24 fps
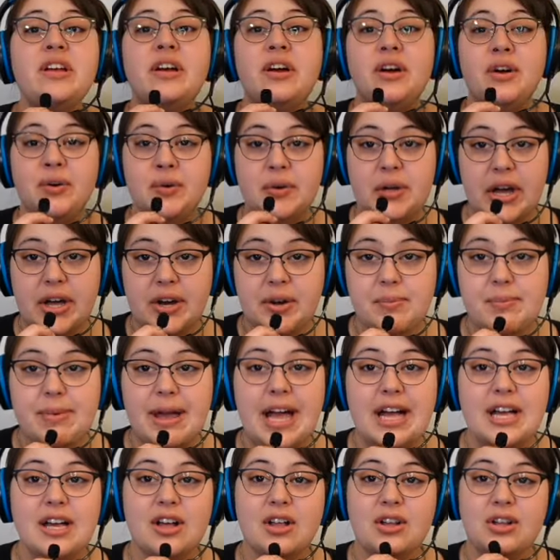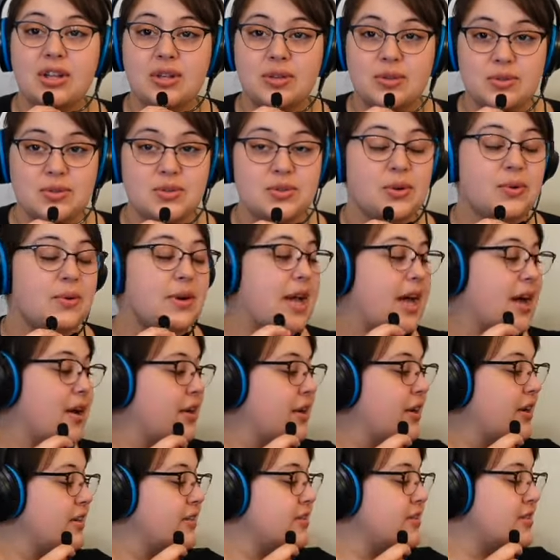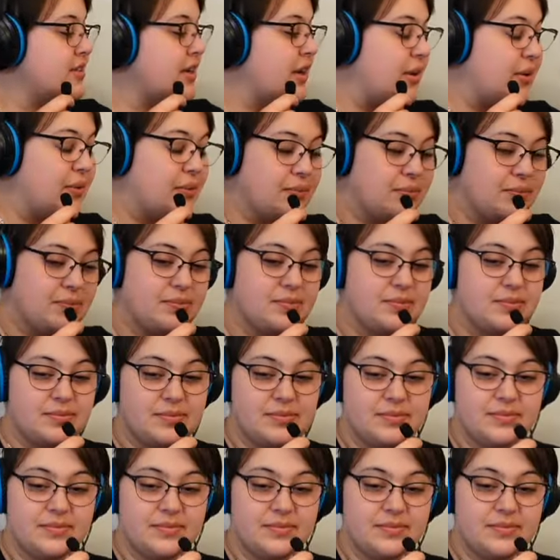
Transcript: got her bag of clothes thrown at her. So.